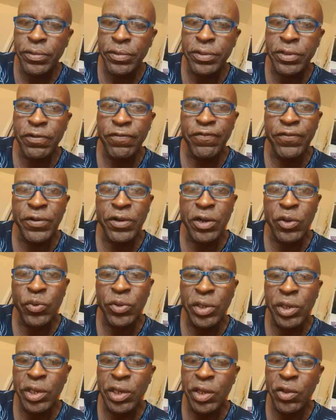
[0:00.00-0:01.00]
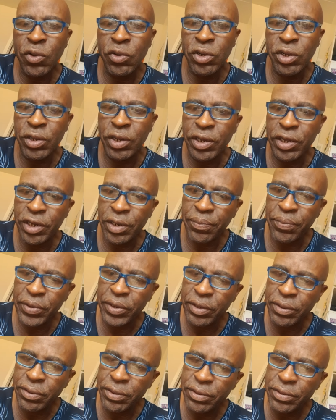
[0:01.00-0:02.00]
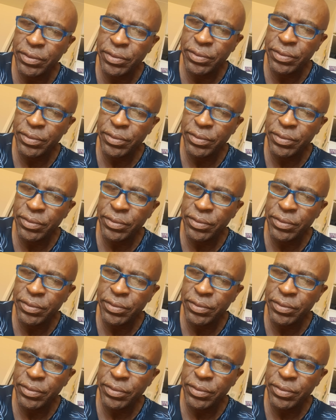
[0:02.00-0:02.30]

So fuck, we can't go to other places.